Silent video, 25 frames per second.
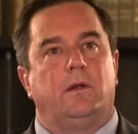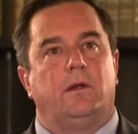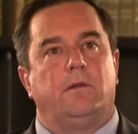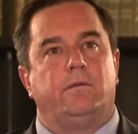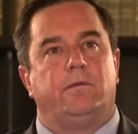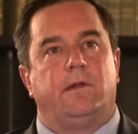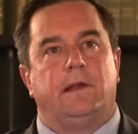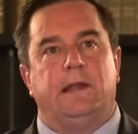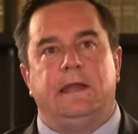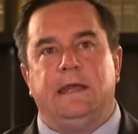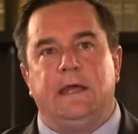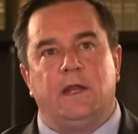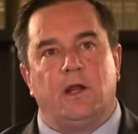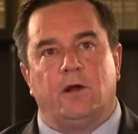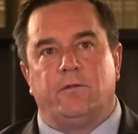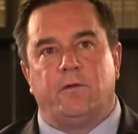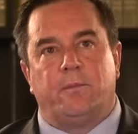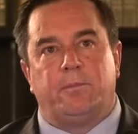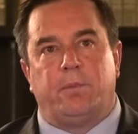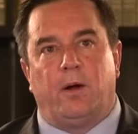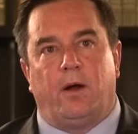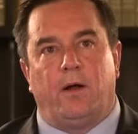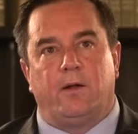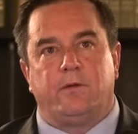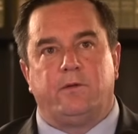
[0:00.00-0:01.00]
the leader of a
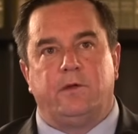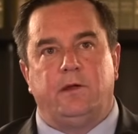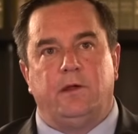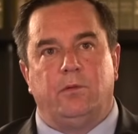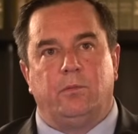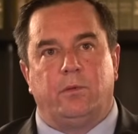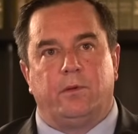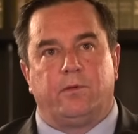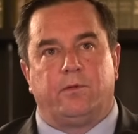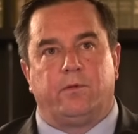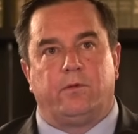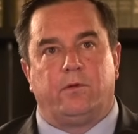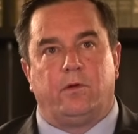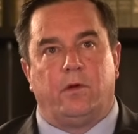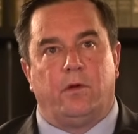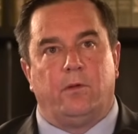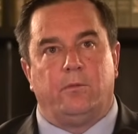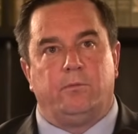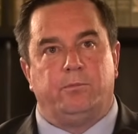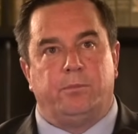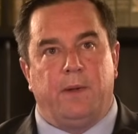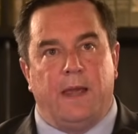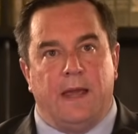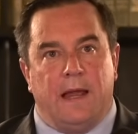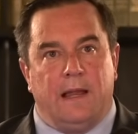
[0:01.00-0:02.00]
party with
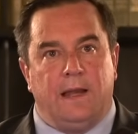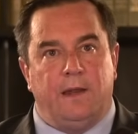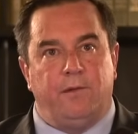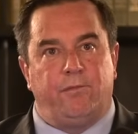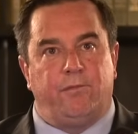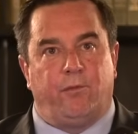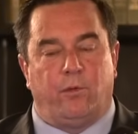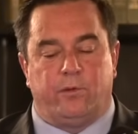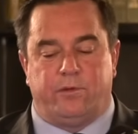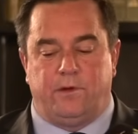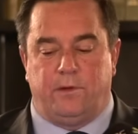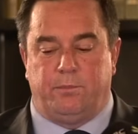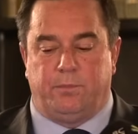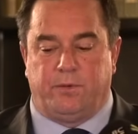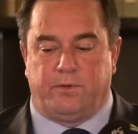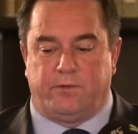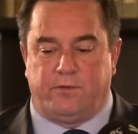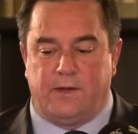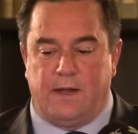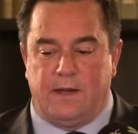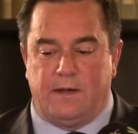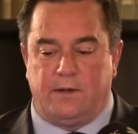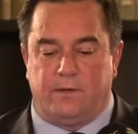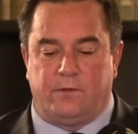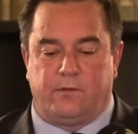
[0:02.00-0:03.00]
barely
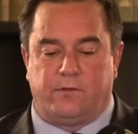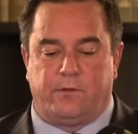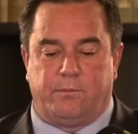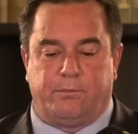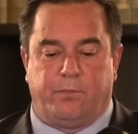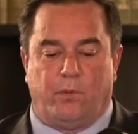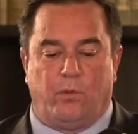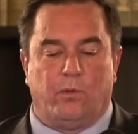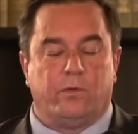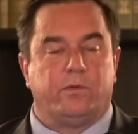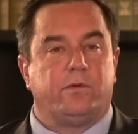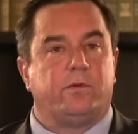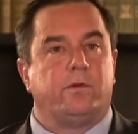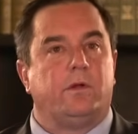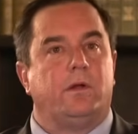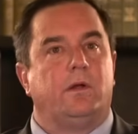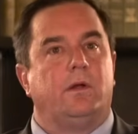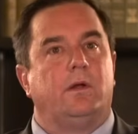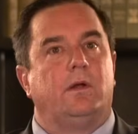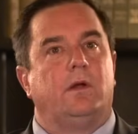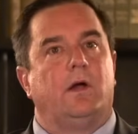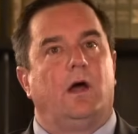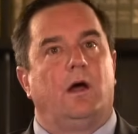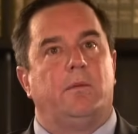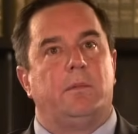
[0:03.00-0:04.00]
40% support
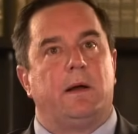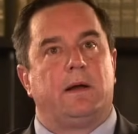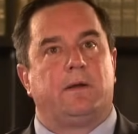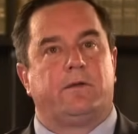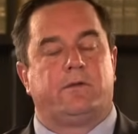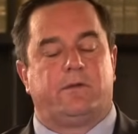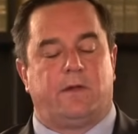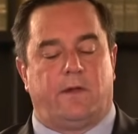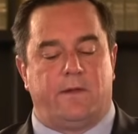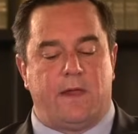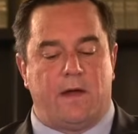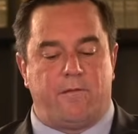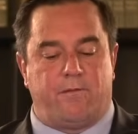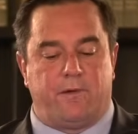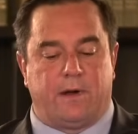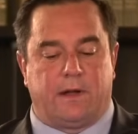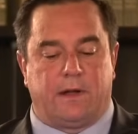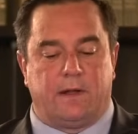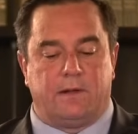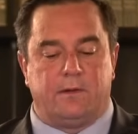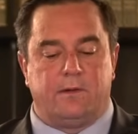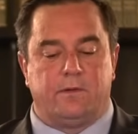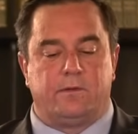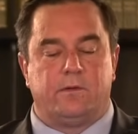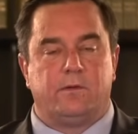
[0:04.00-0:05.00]
among South
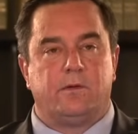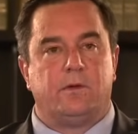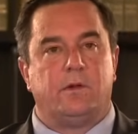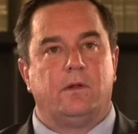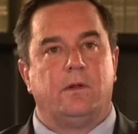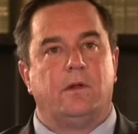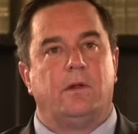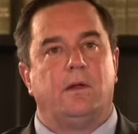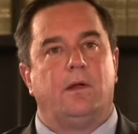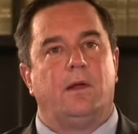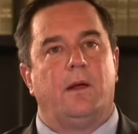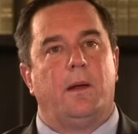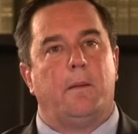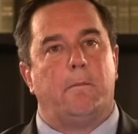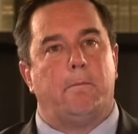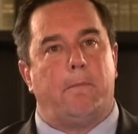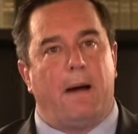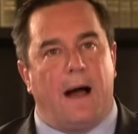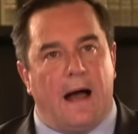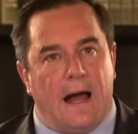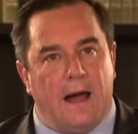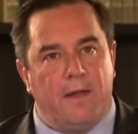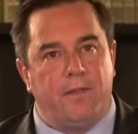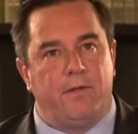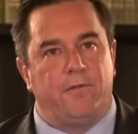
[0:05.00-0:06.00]
Africans,
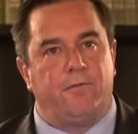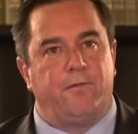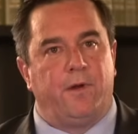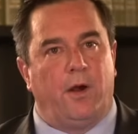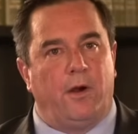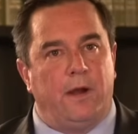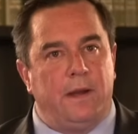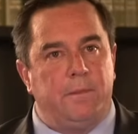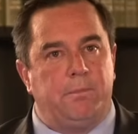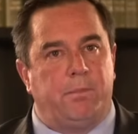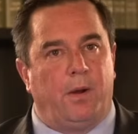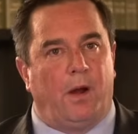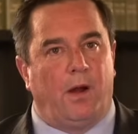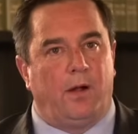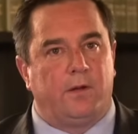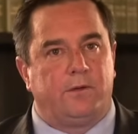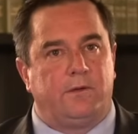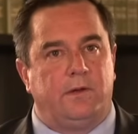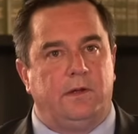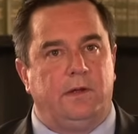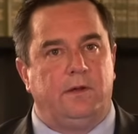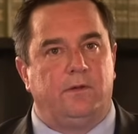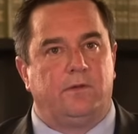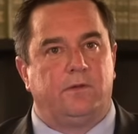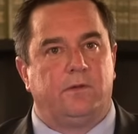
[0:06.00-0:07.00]
by the very
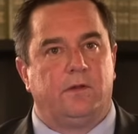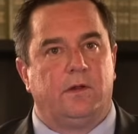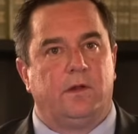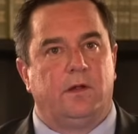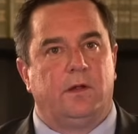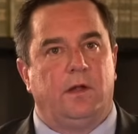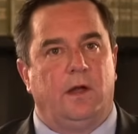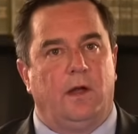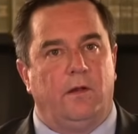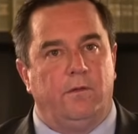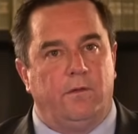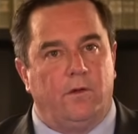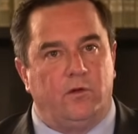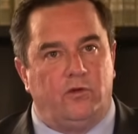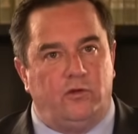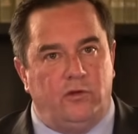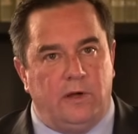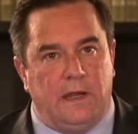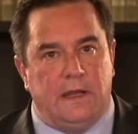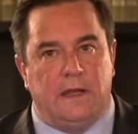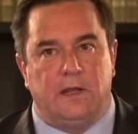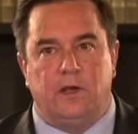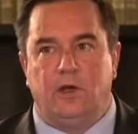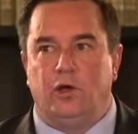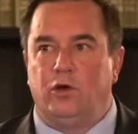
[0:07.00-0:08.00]
parties in the
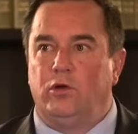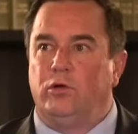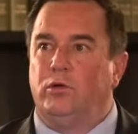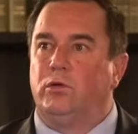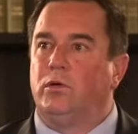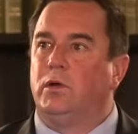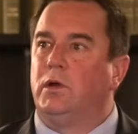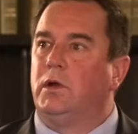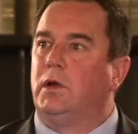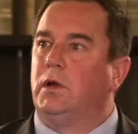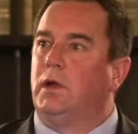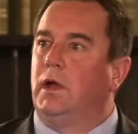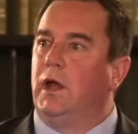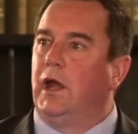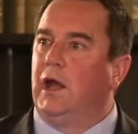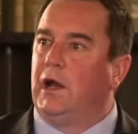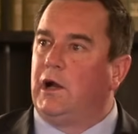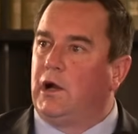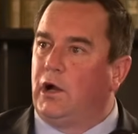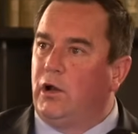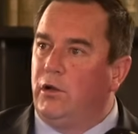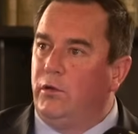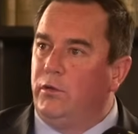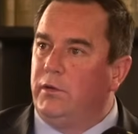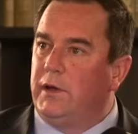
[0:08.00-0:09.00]
GNU,
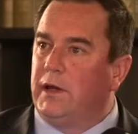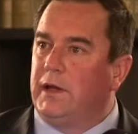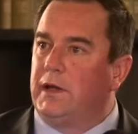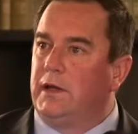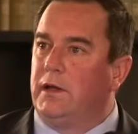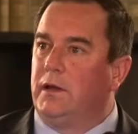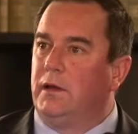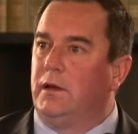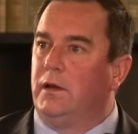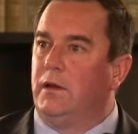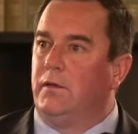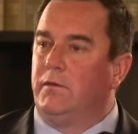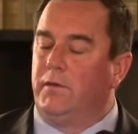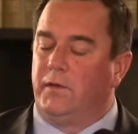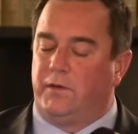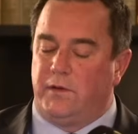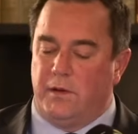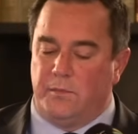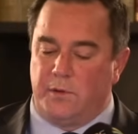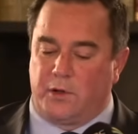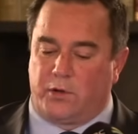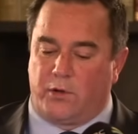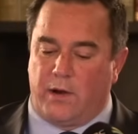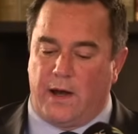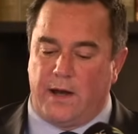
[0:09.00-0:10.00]
including the
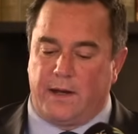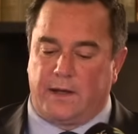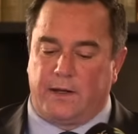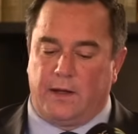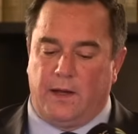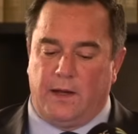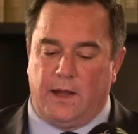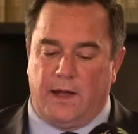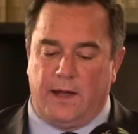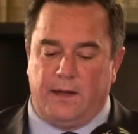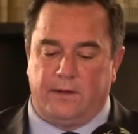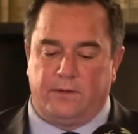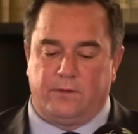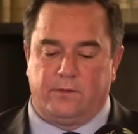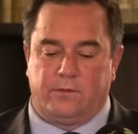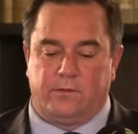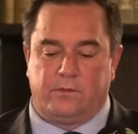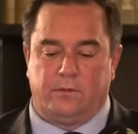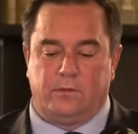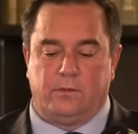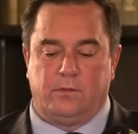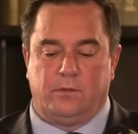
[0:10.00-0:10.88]
Democratic Alliance.